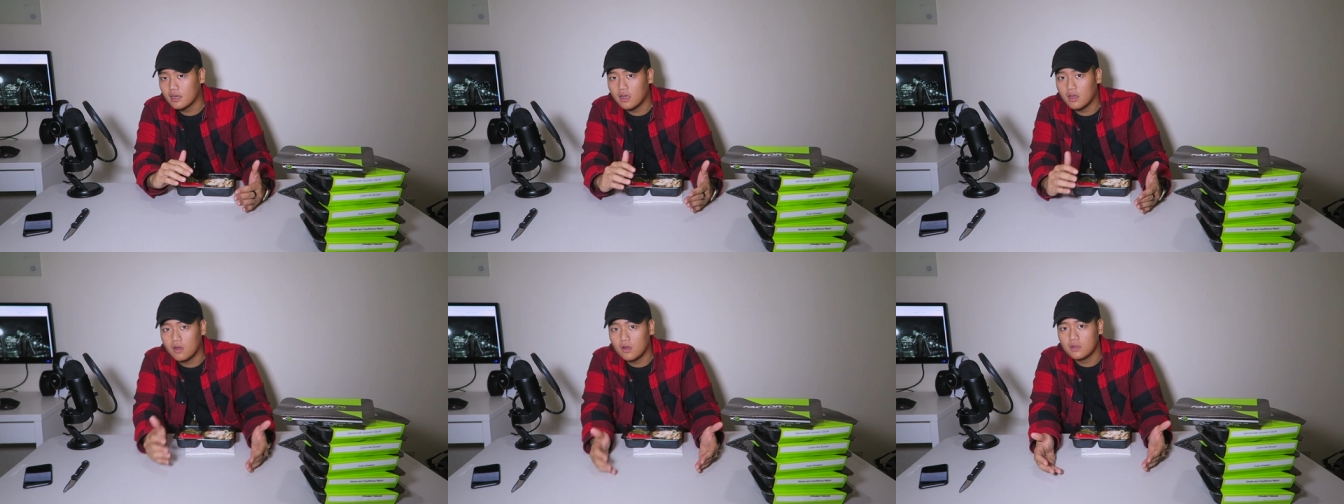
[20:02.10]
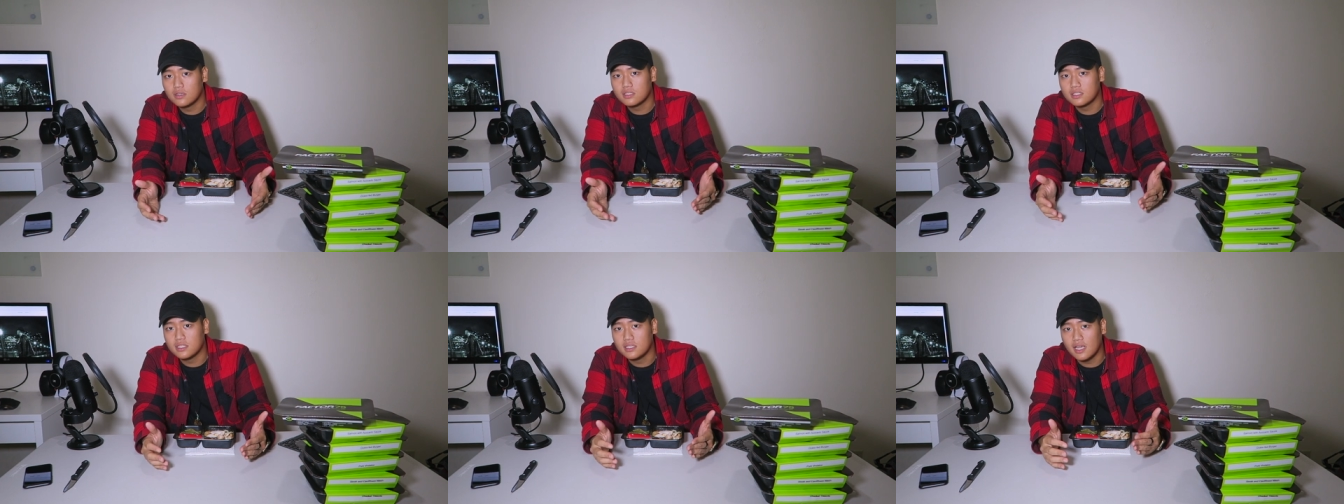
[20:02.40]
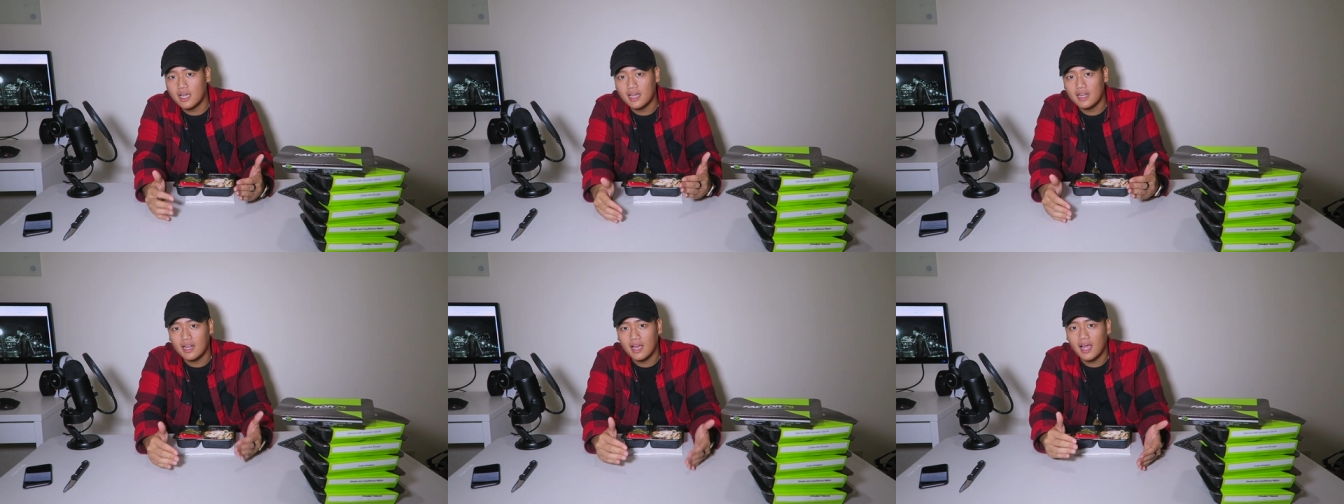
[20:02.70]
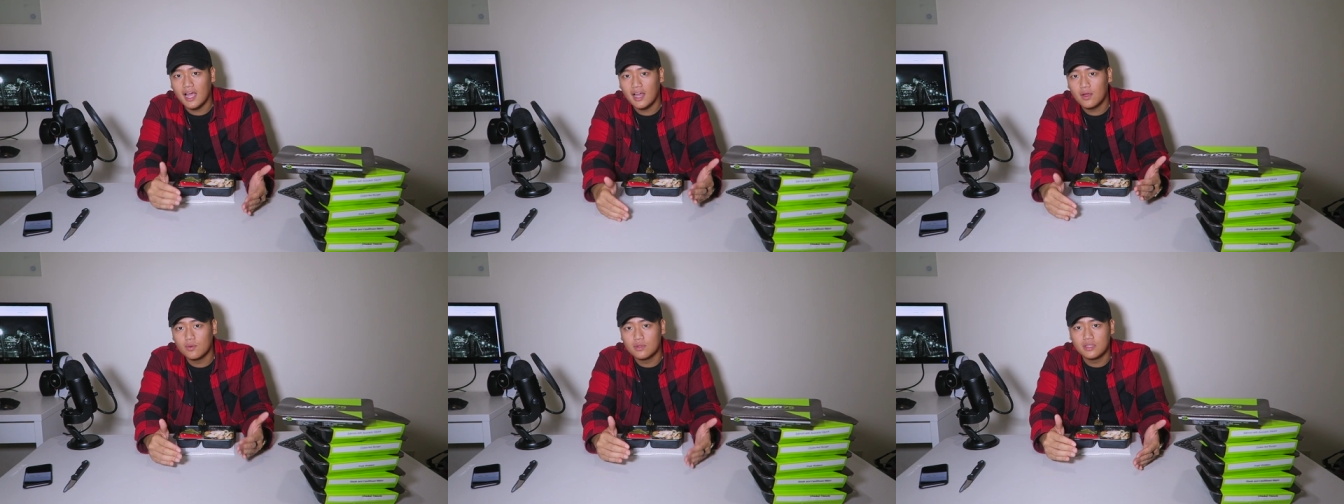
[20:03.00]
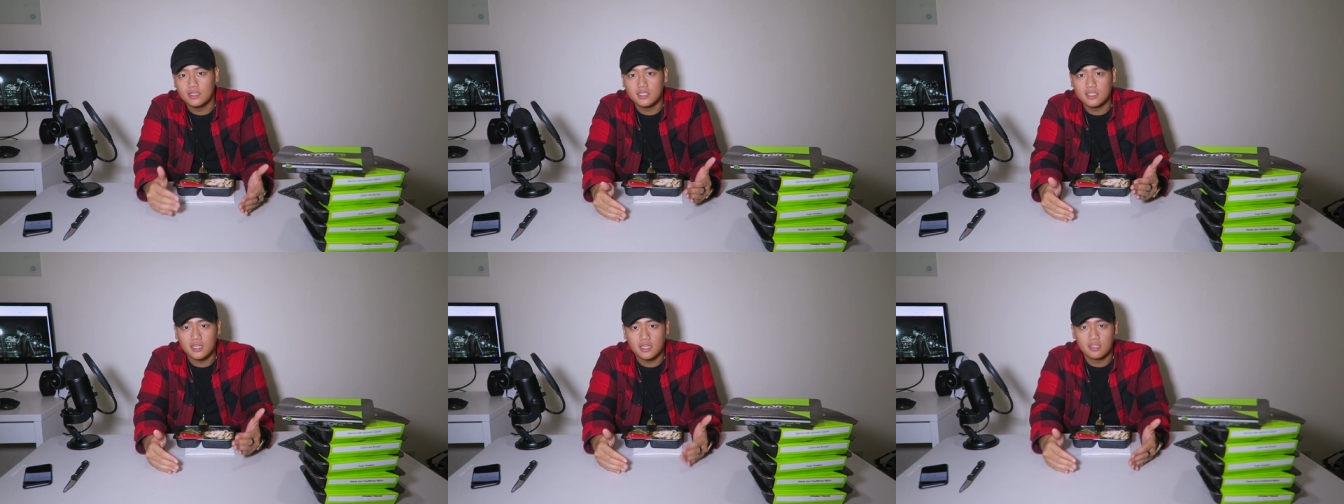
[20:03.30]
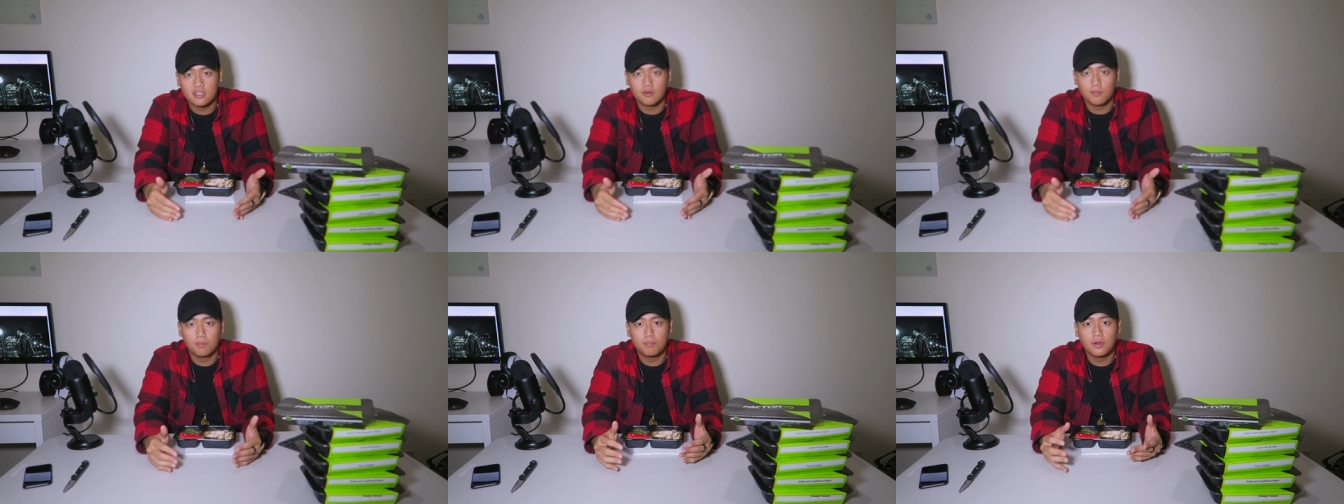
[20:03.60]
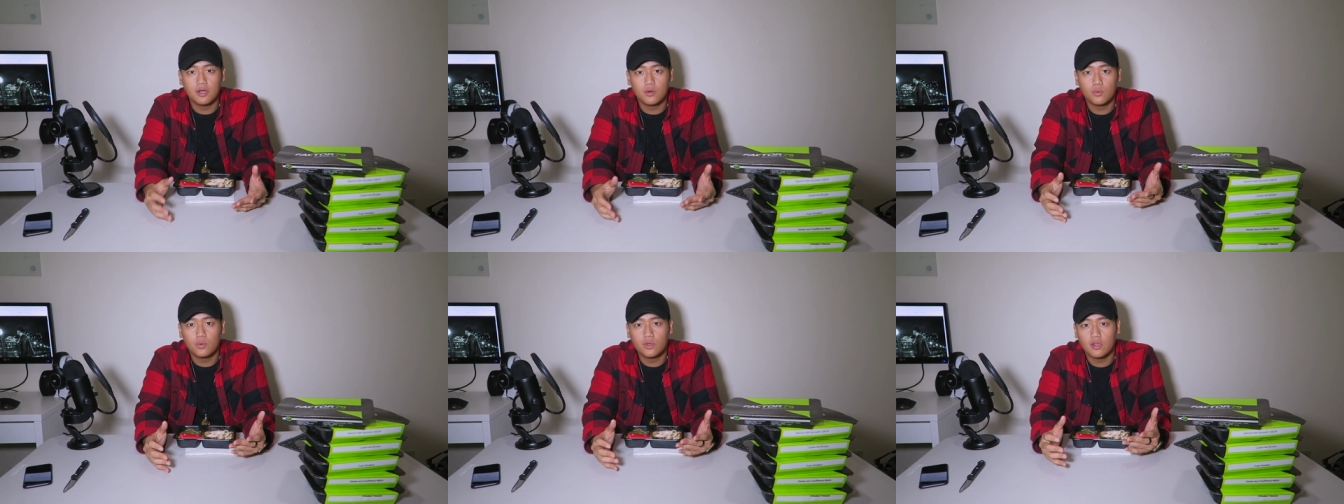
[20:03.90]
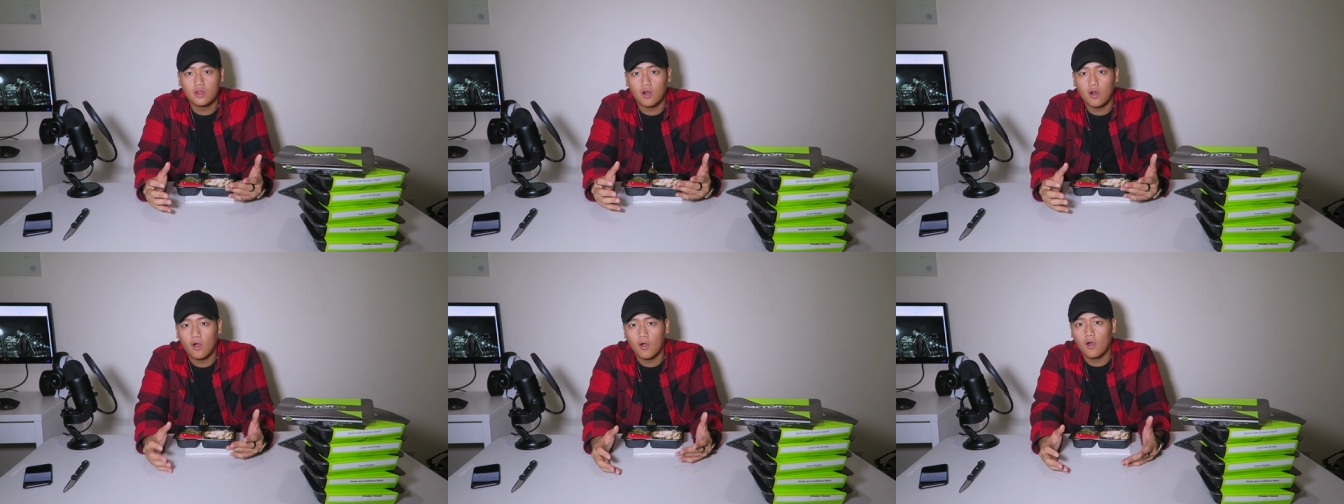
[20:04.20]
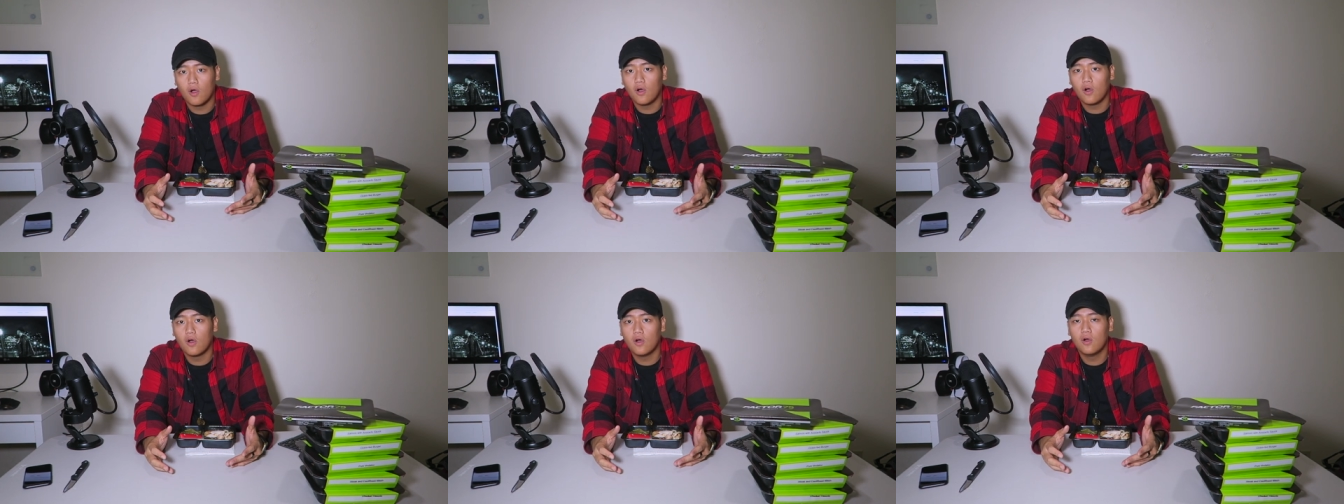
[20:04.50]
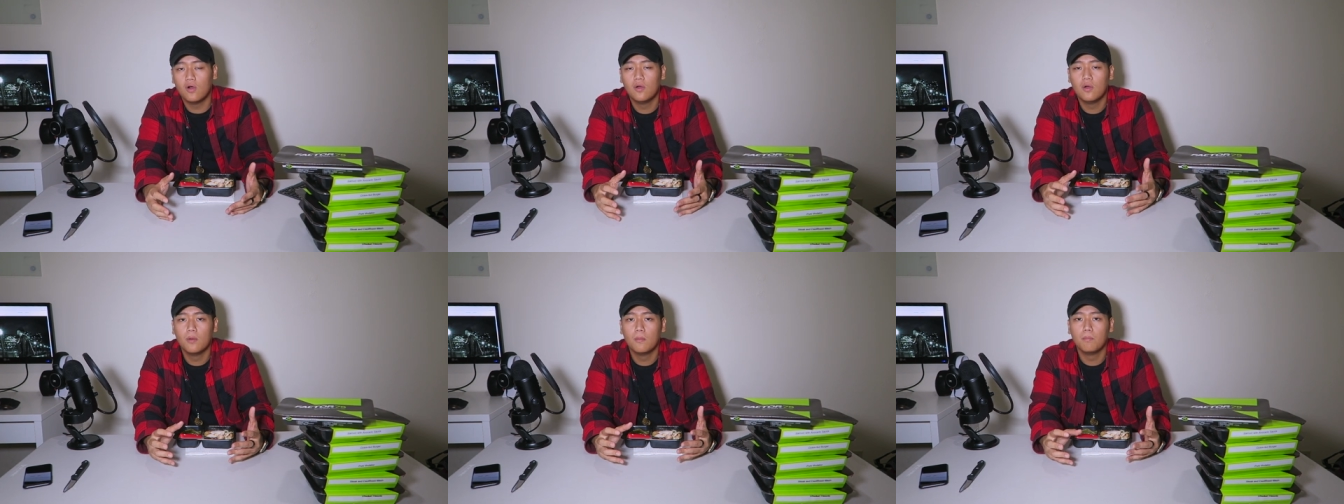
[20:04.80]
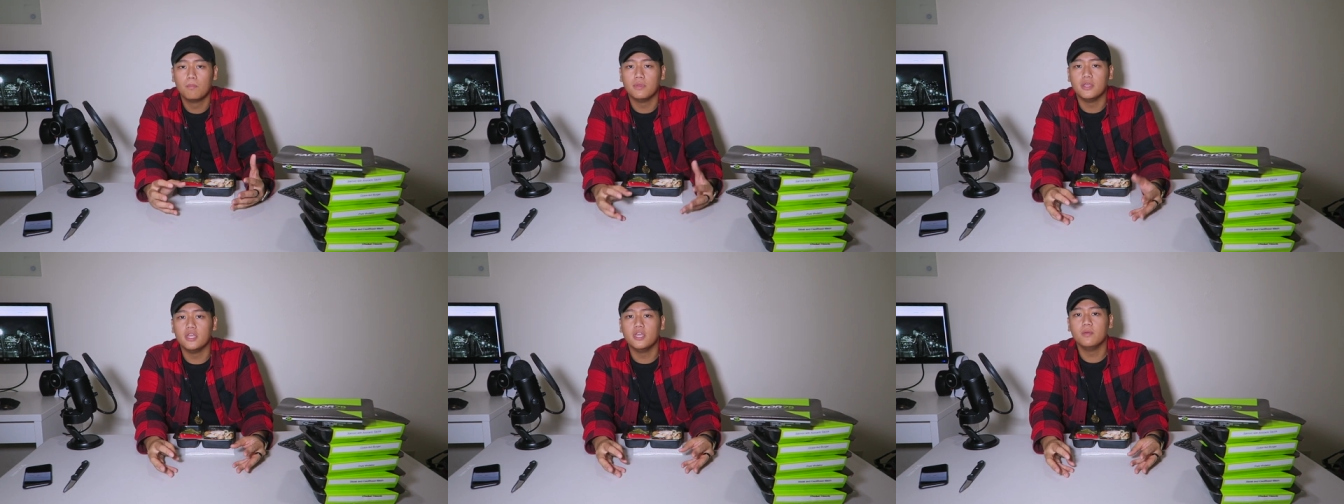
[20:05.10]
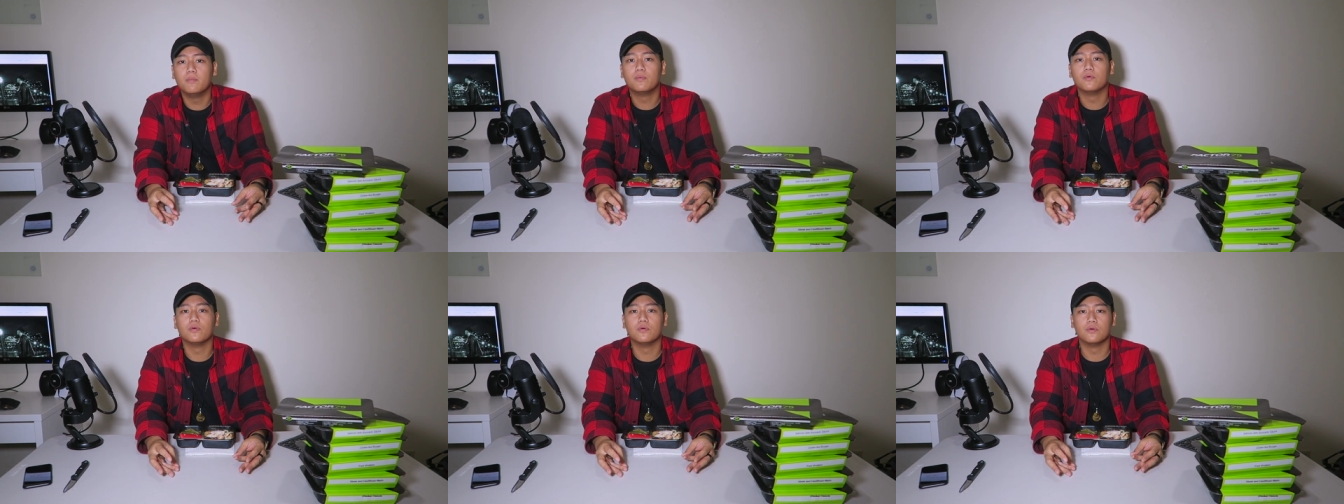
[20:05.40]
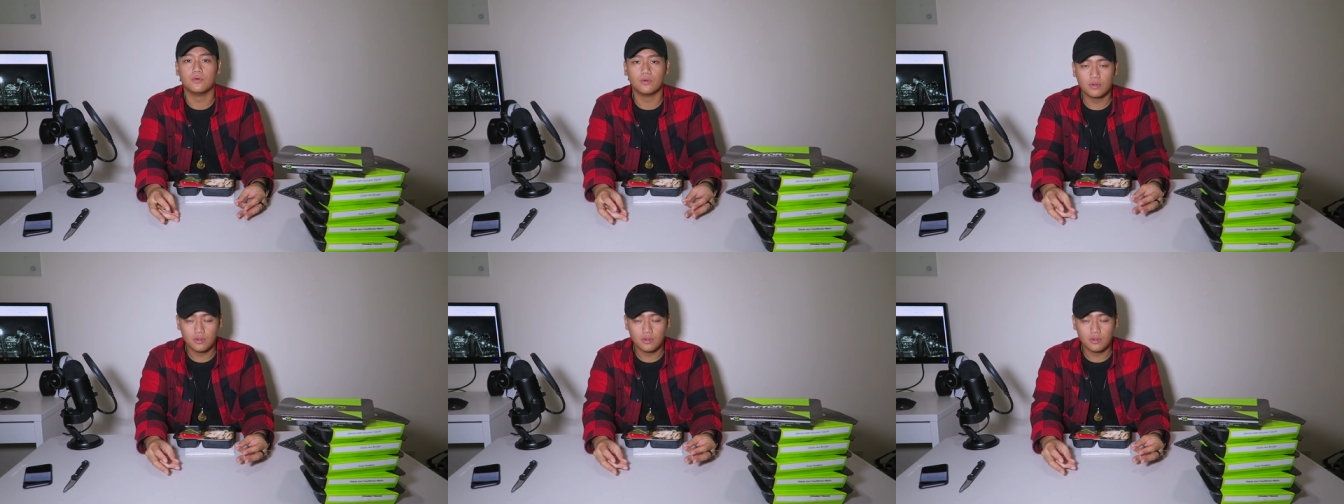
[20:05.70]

not all see eye to eye with each other, but we are all people.